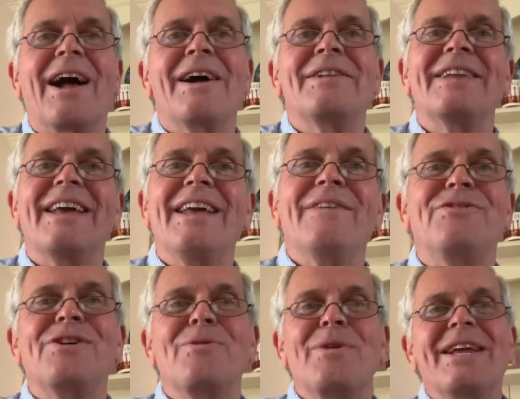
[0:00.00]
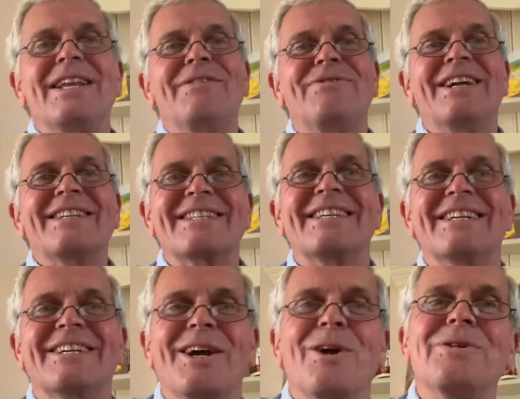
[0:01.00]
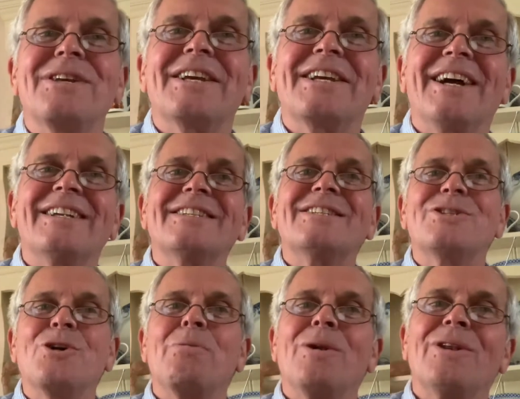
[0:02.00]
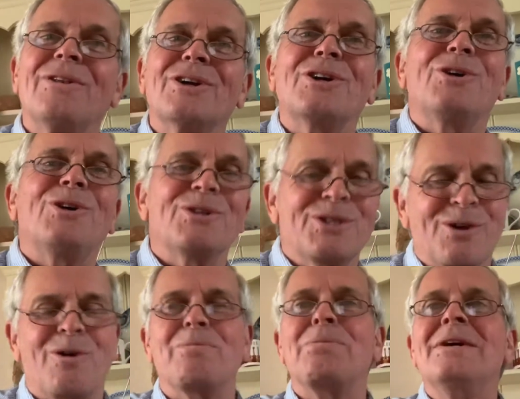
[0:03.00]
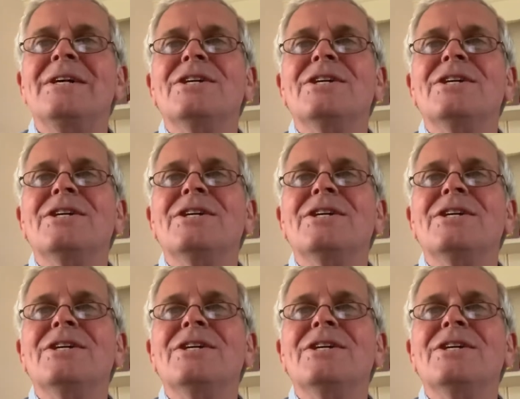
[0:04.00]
And if you really fancy a go, you can double chords up.